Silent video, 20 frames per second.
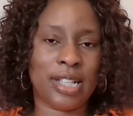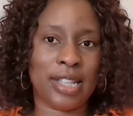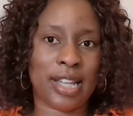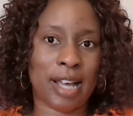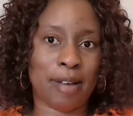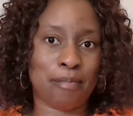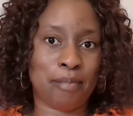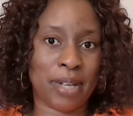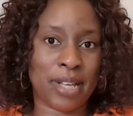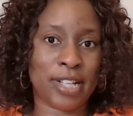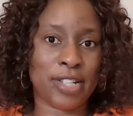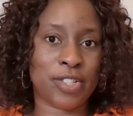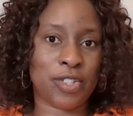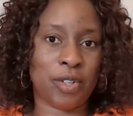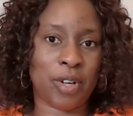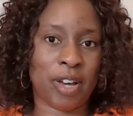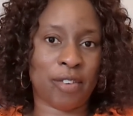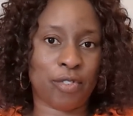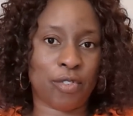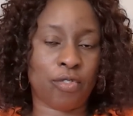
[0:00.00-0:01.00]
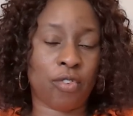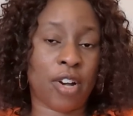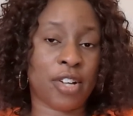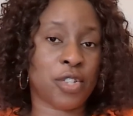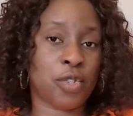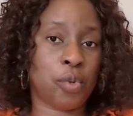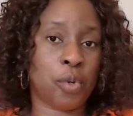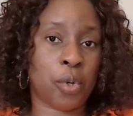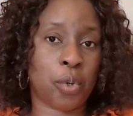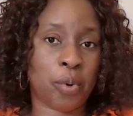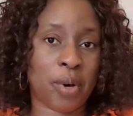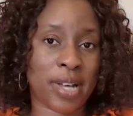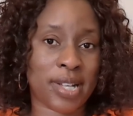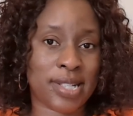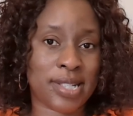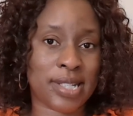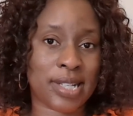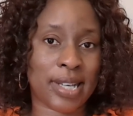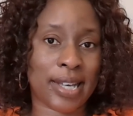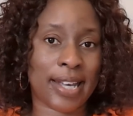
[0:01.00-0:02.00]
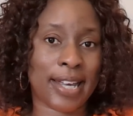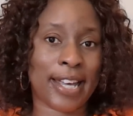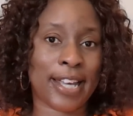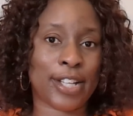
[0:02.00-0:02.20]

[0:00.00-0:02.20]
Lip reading: that means you have the right to request it.